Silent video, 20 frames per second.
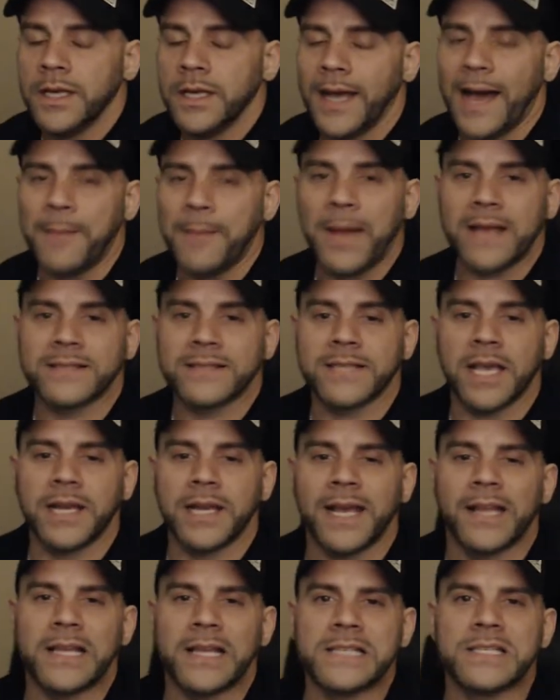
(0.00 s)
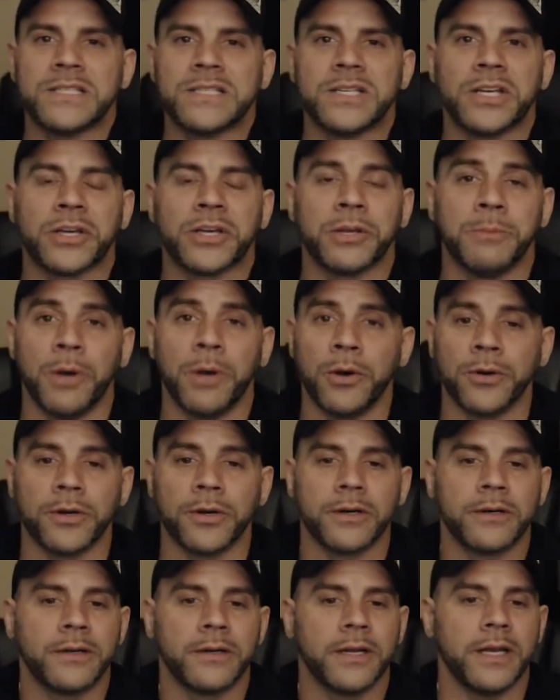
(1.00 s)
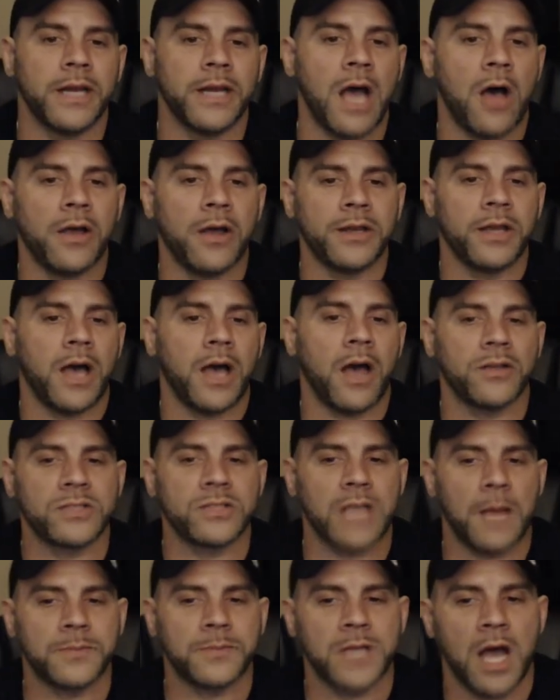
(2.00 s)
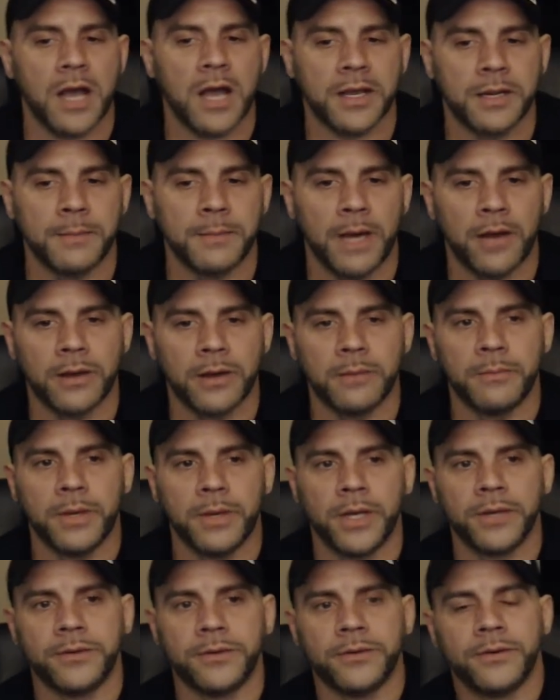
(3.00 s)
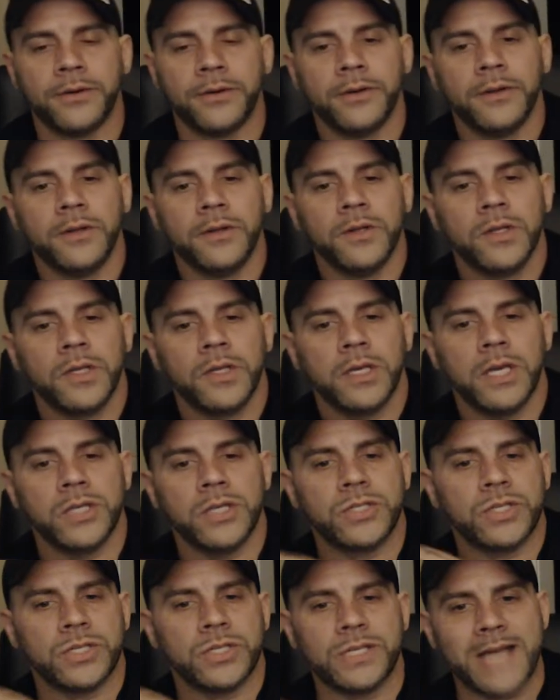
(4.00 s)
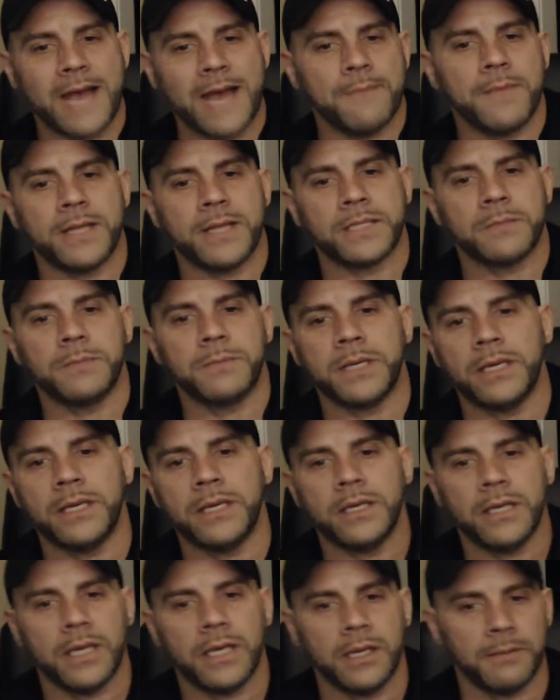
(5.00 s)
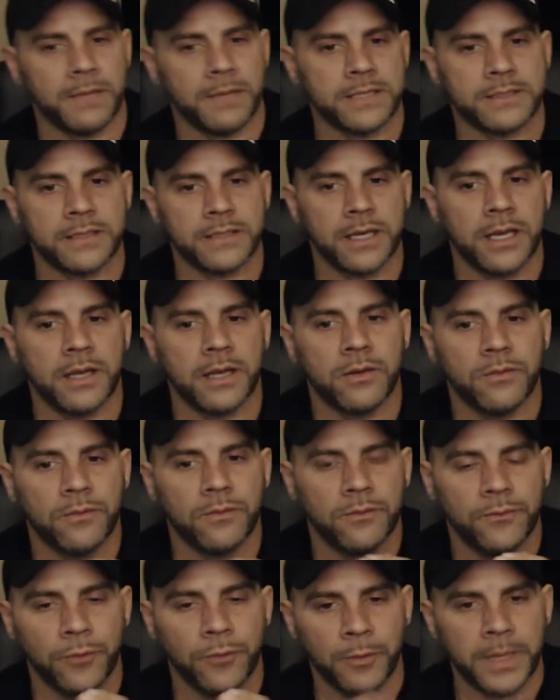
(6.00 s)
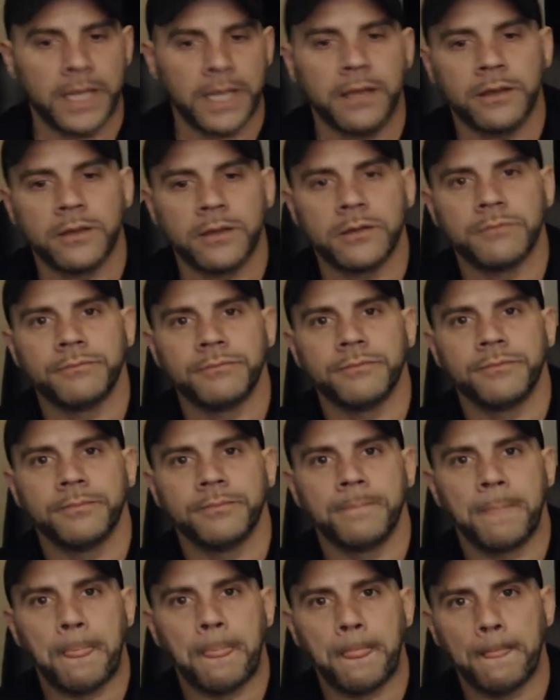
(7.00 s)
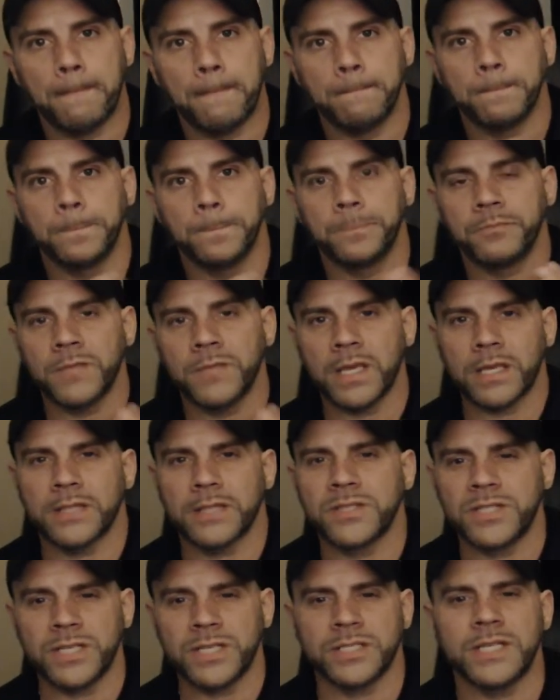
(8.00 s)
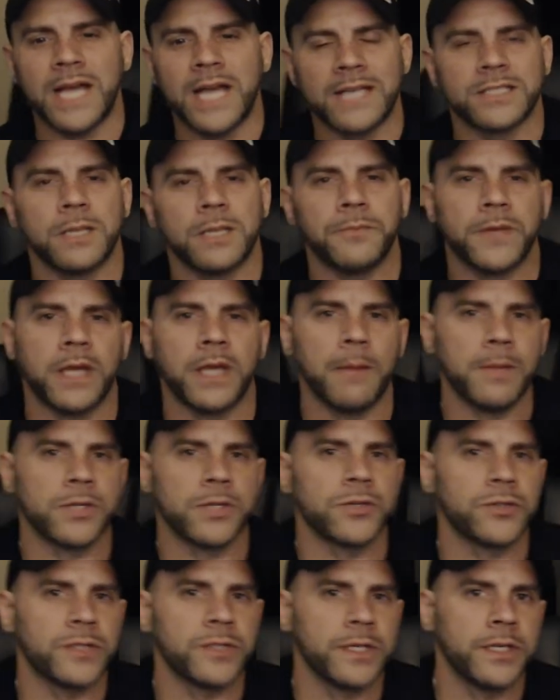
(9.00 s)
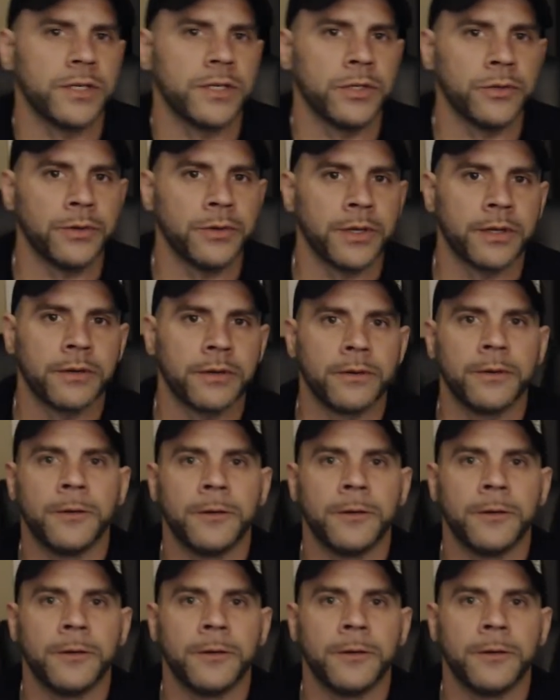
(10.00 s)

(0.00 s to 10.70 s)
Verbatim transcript: I'm not saying LS isn't a good motor, and I'll end, I'll stop talking about it, but it's just not meant to be in a Mustang for me. Like it's just not something I'm interested in doing.